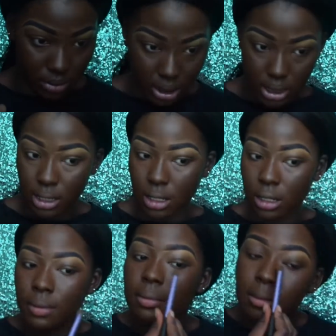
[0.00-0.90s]
See
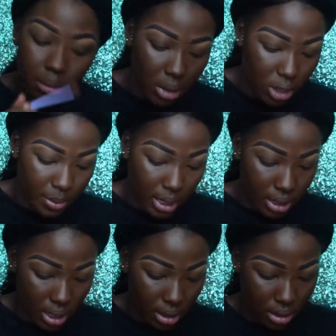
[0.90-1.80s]
that? Much
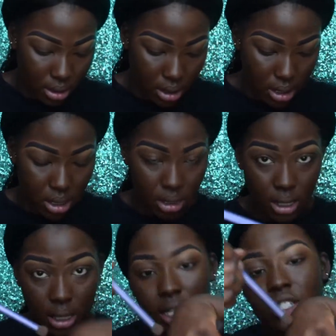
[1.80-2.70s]
better.
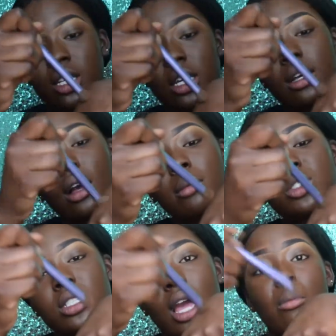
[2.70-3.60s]
So literally, I'm
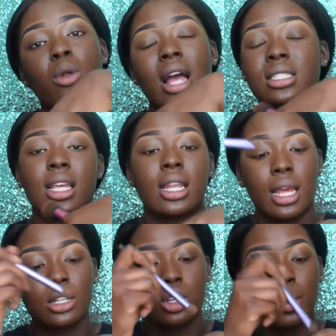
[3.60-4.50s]
not adding any
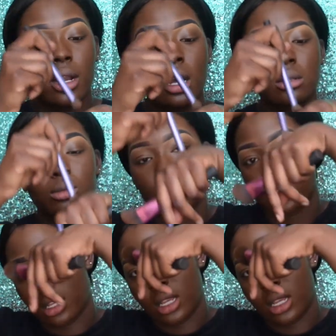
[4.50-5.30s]
extra products. I'm just